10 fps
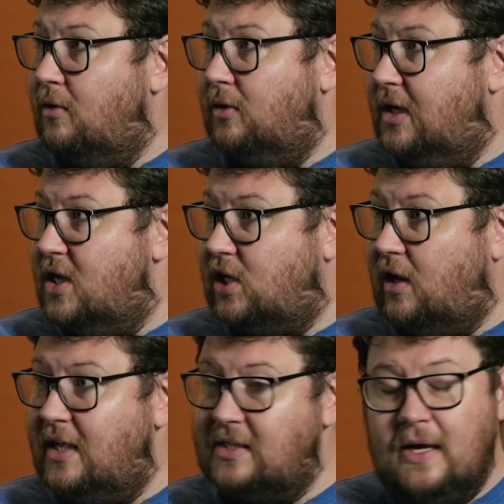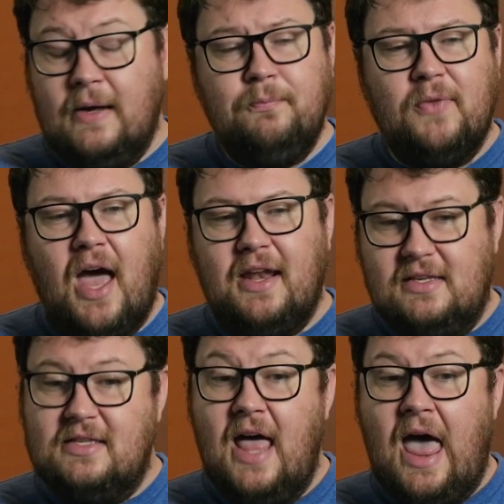called initialize. And
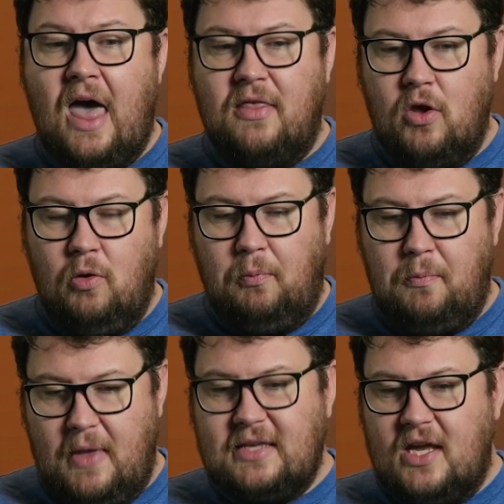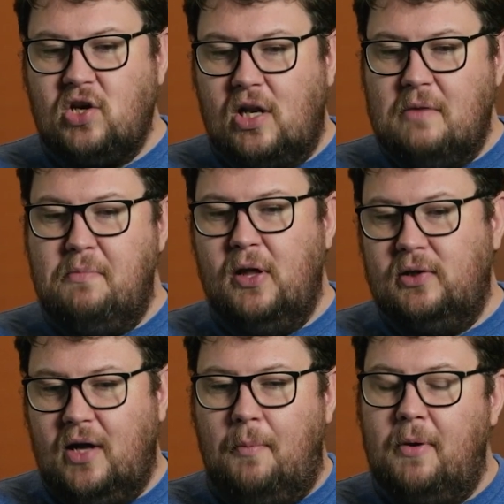it's there that you essentially build
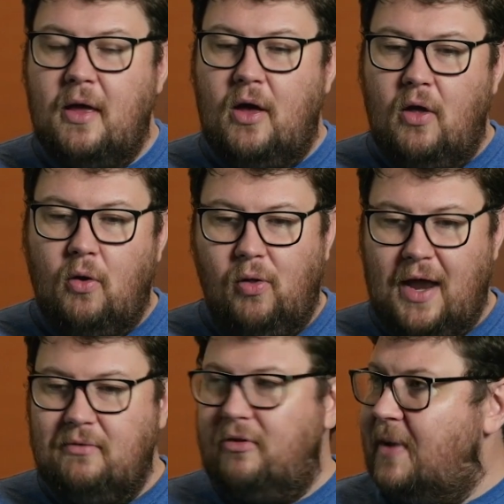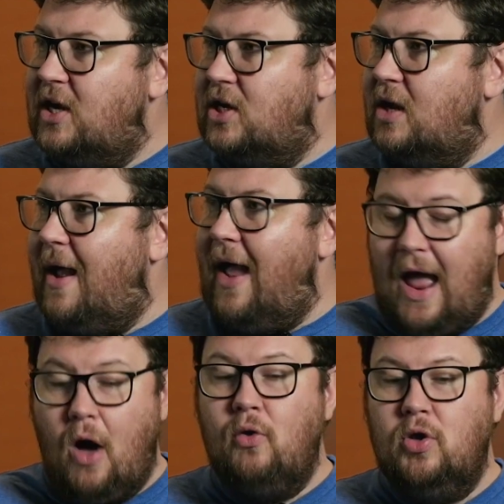up all that information about
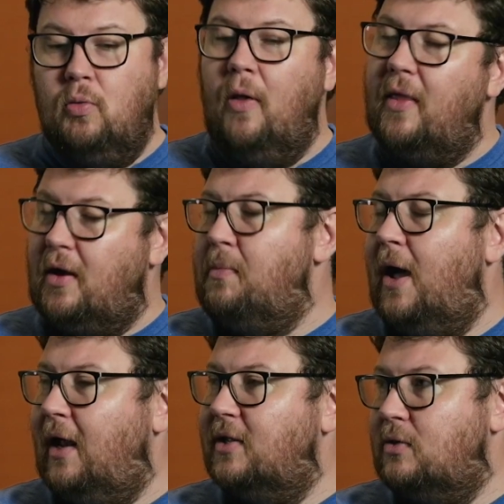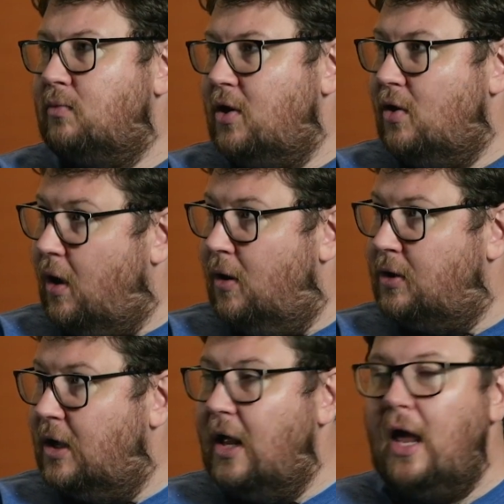how you want the compiler to run your code
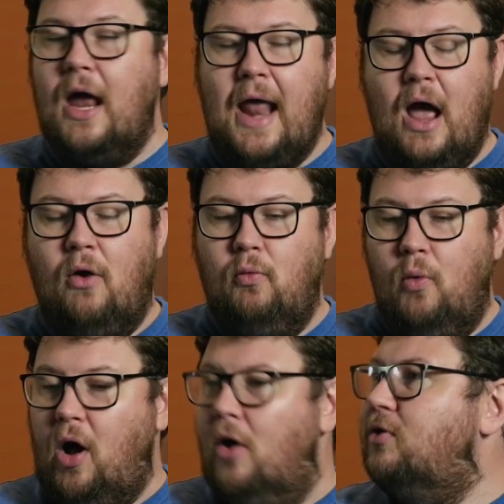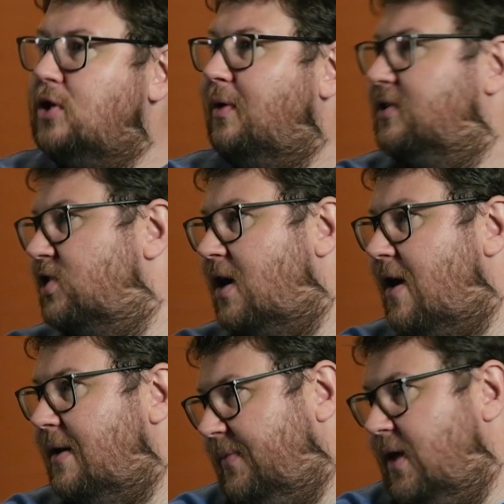and what code you want to
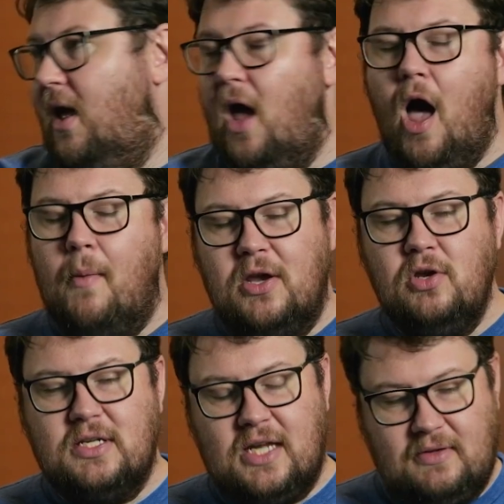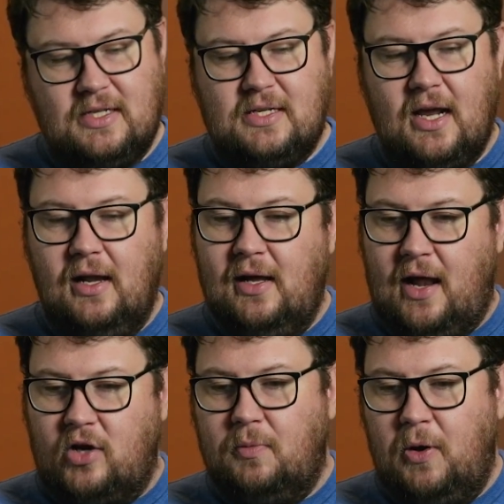generate. And you just have to stick a little
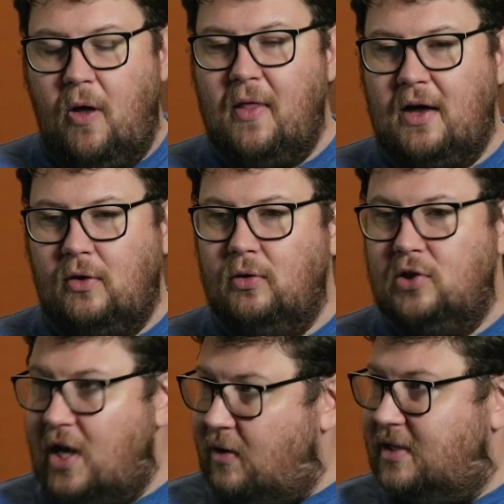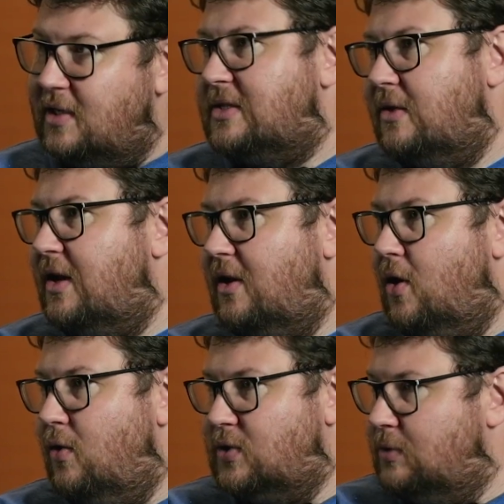attribute on that called generator so that it
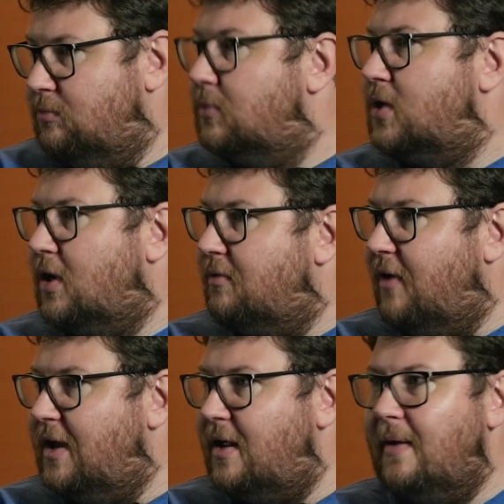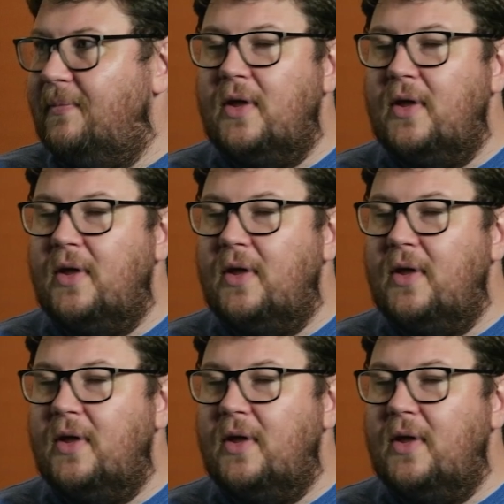knows to go find it.